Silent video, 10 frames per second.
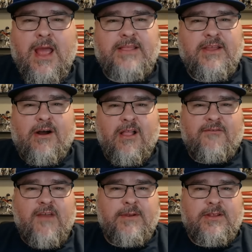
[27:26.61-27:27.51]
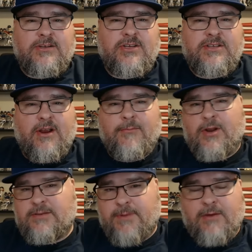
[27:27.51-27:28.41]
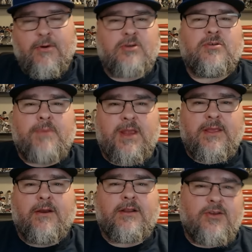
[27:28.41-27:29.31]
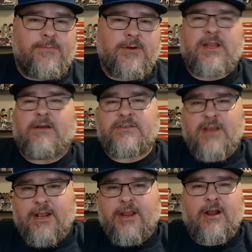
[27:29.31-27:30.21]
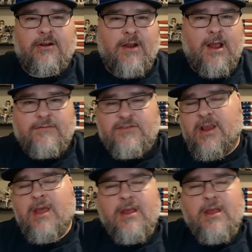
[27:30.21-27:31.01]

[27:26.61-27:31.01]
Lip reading: at the Hall of Fame induction ceremonies, Pete Rose would be there in Cooperstown signing autographs,